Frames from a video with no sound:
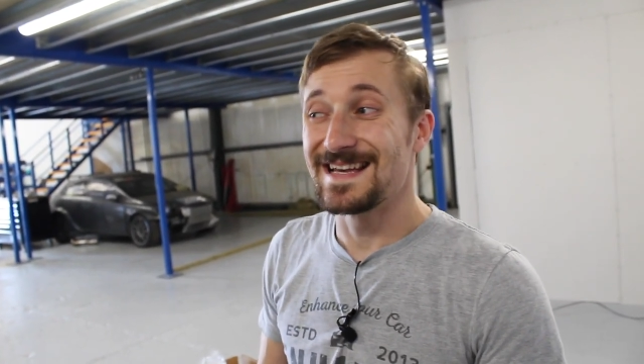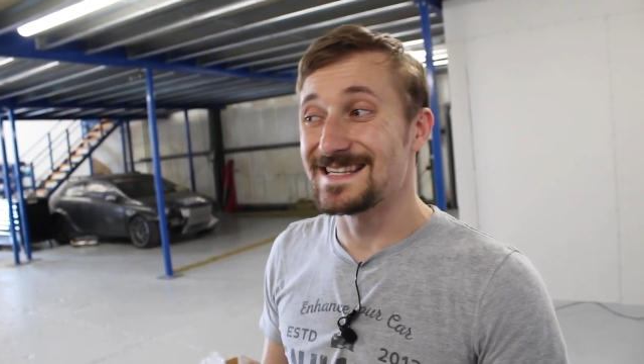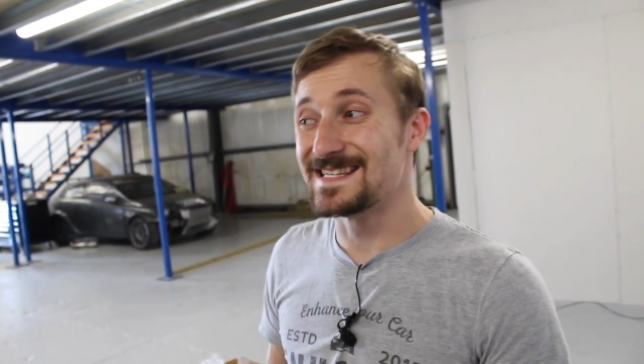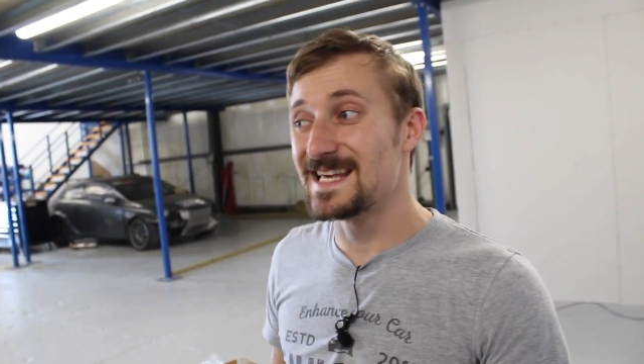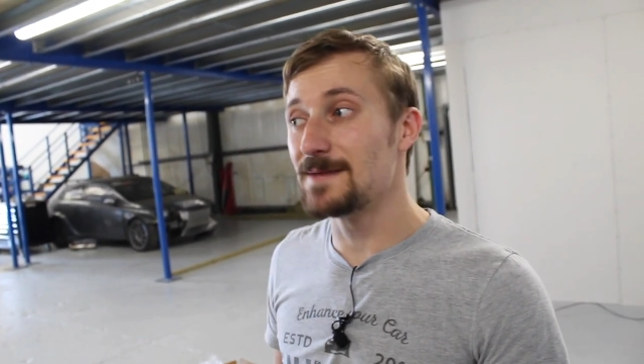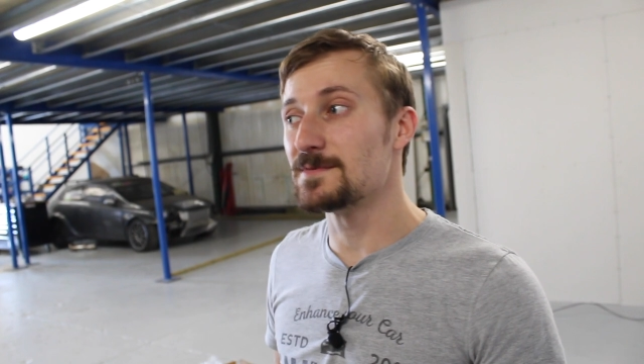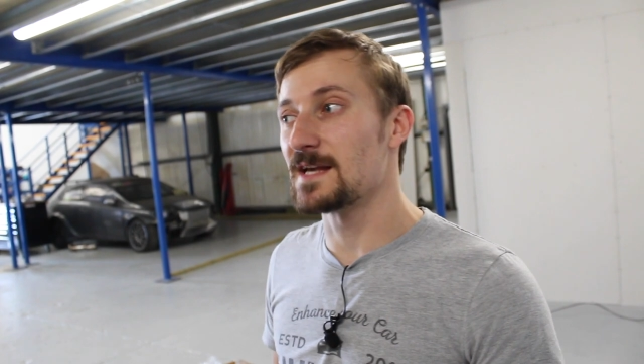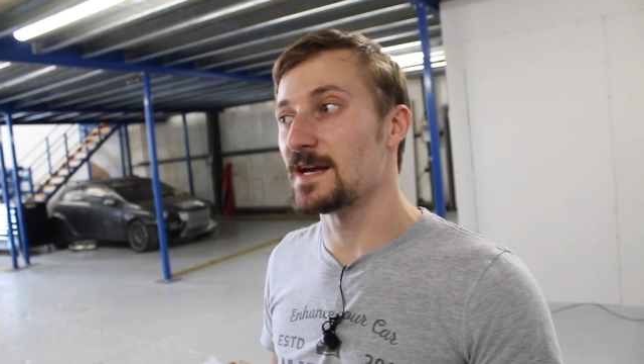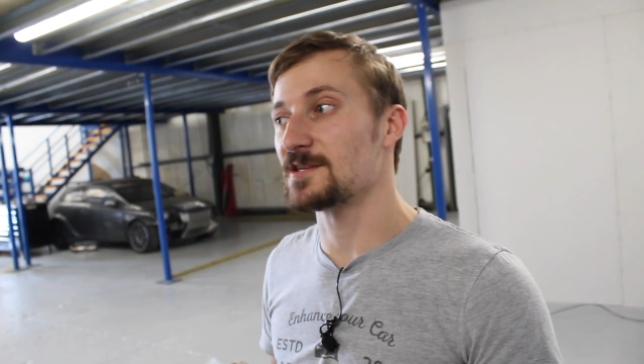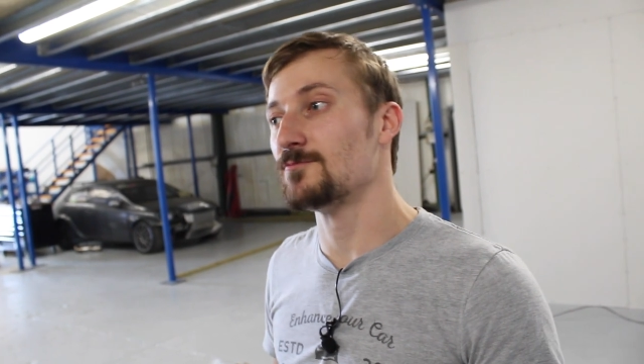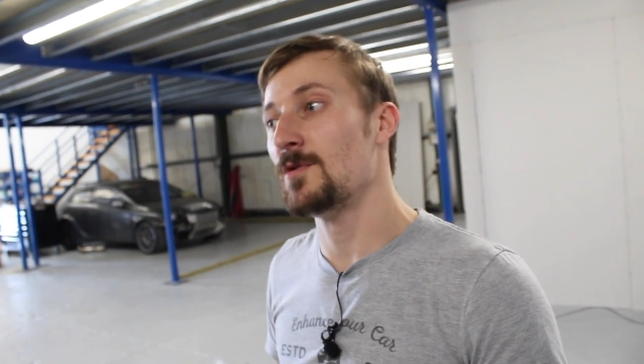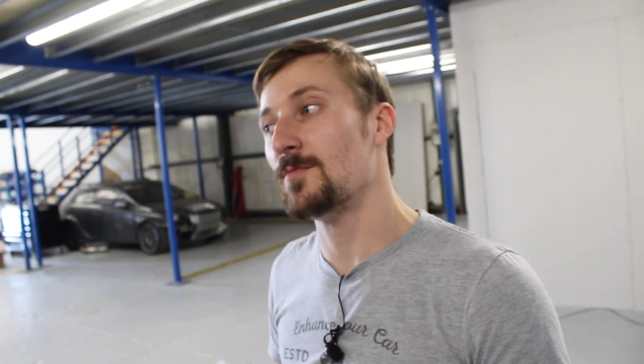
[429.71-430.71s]
It seems
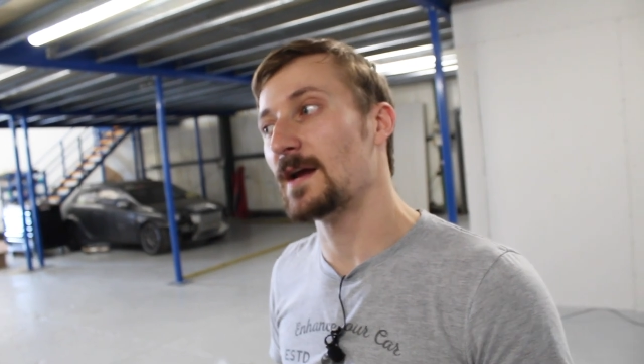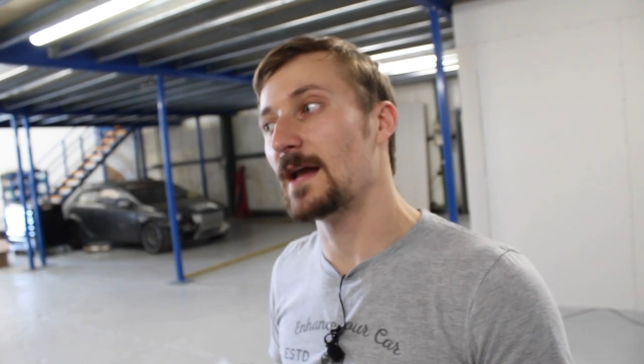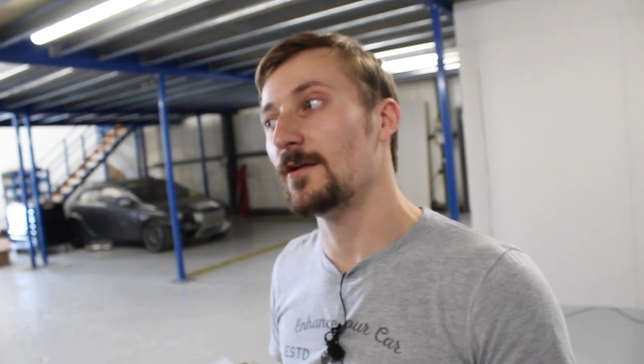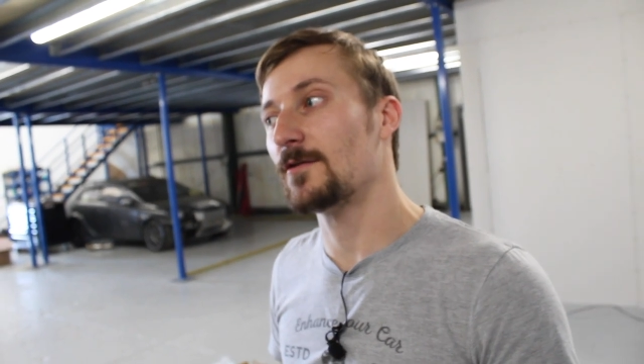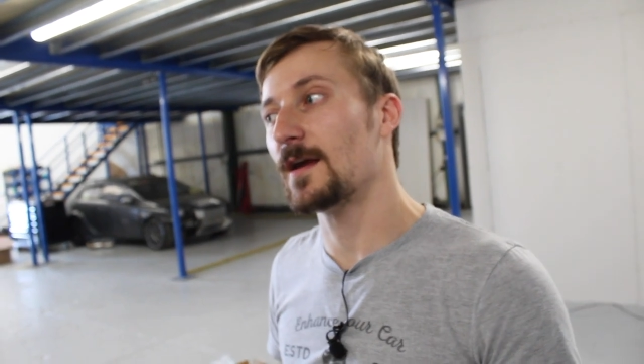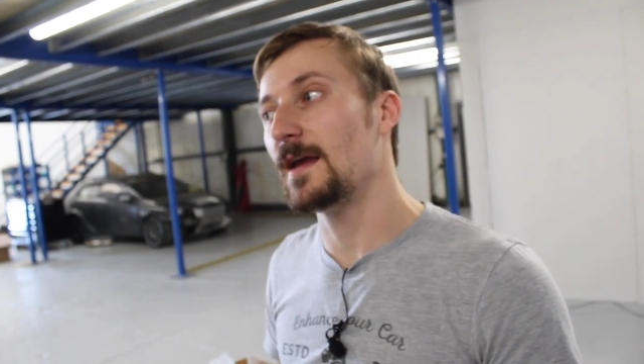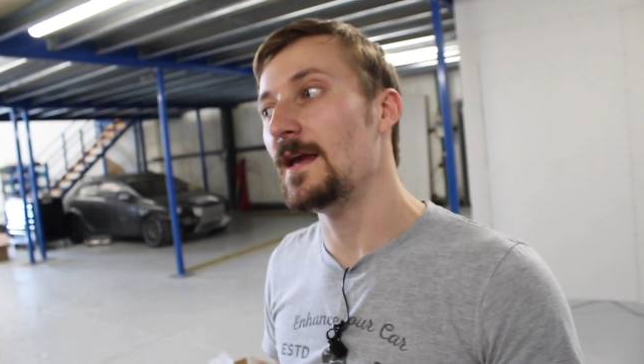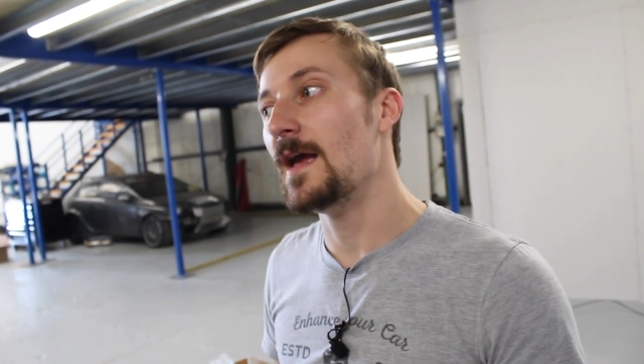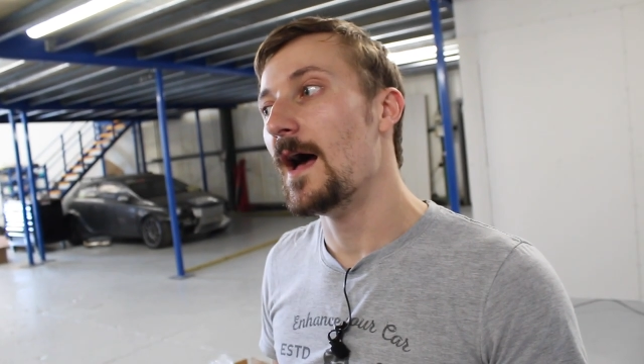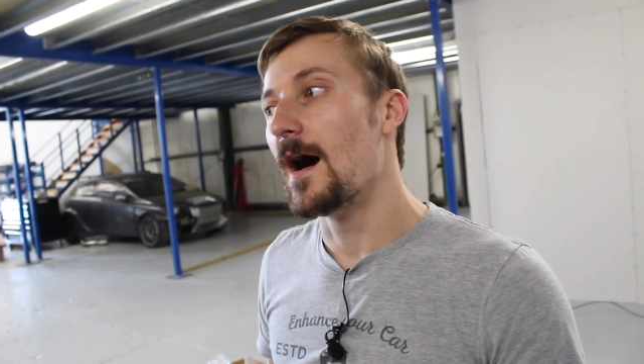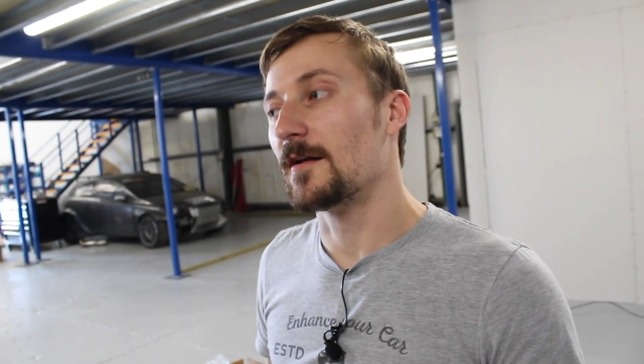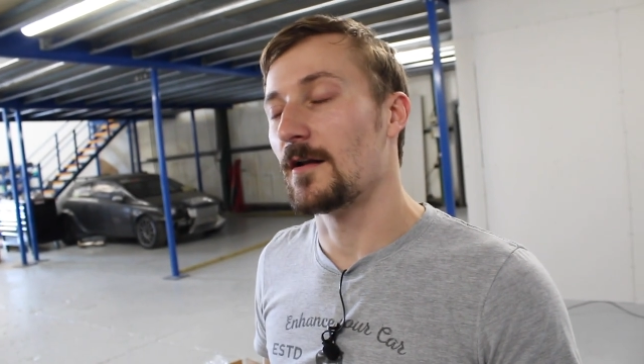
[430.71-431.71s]
like some people get lucky.
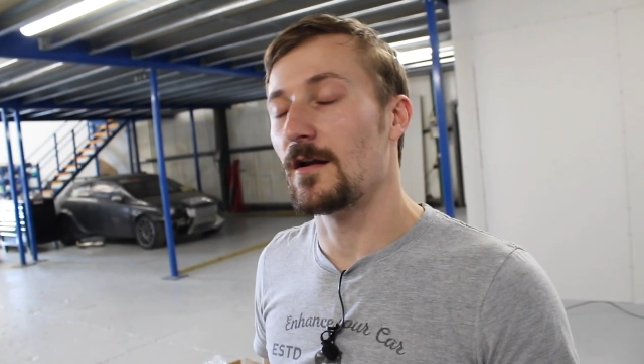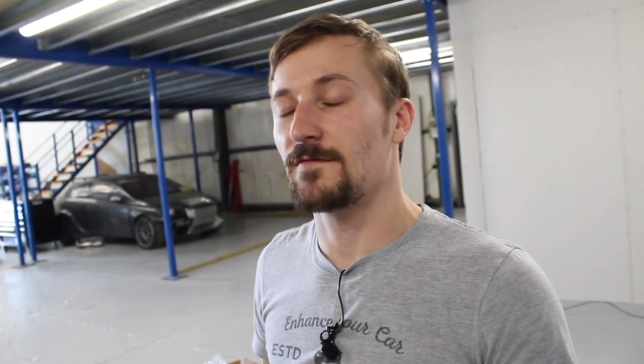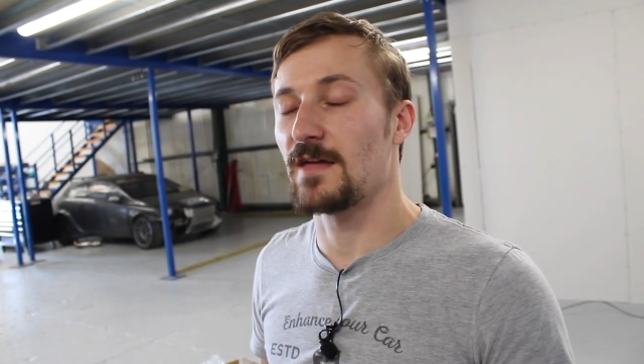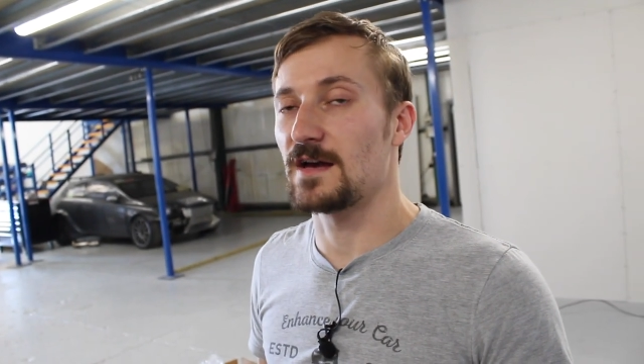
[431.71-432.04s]
I don't know if